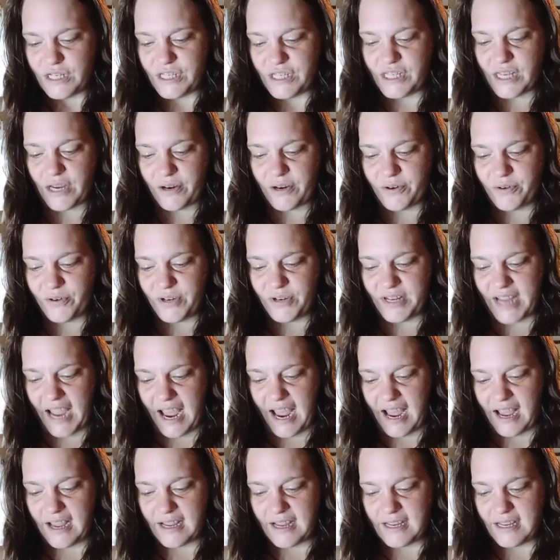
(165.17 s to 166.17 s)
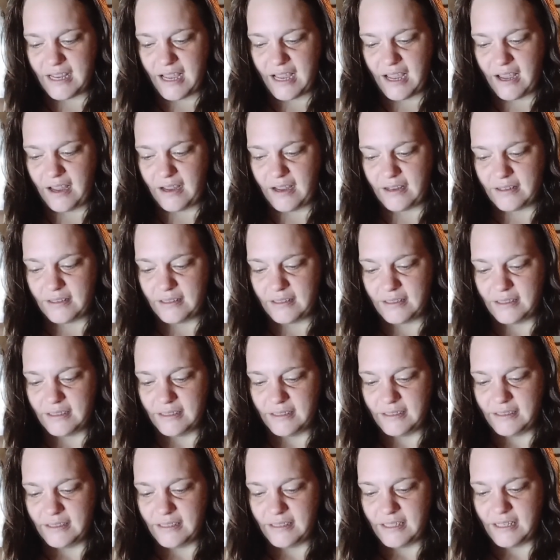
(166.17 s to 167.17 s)
so yeah, uh
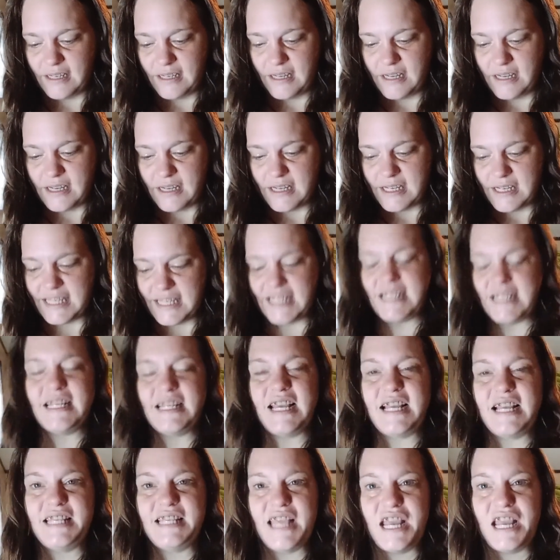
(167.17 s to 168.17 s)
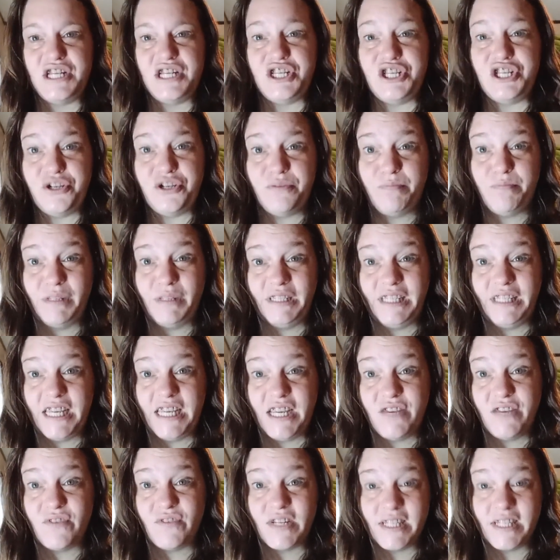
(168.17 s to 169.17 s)
since I said, do you
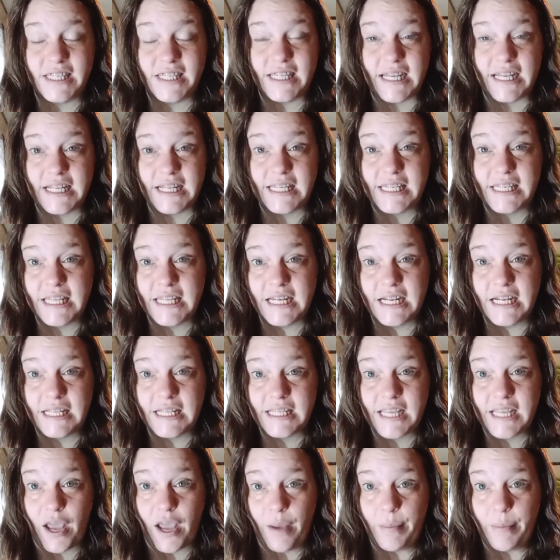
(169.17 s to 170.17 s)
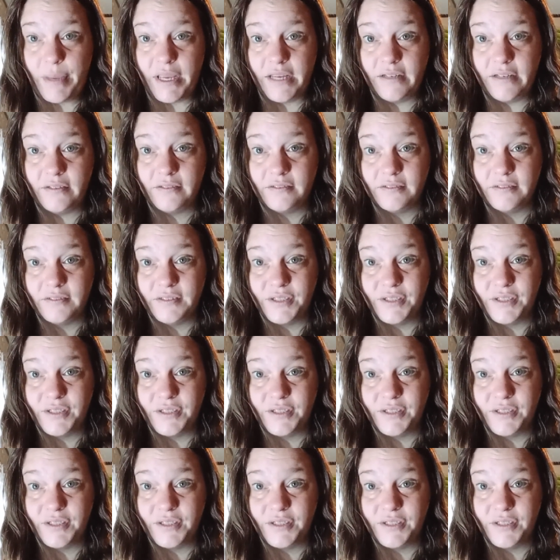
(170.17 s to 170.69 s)
believe and sense that it's coming?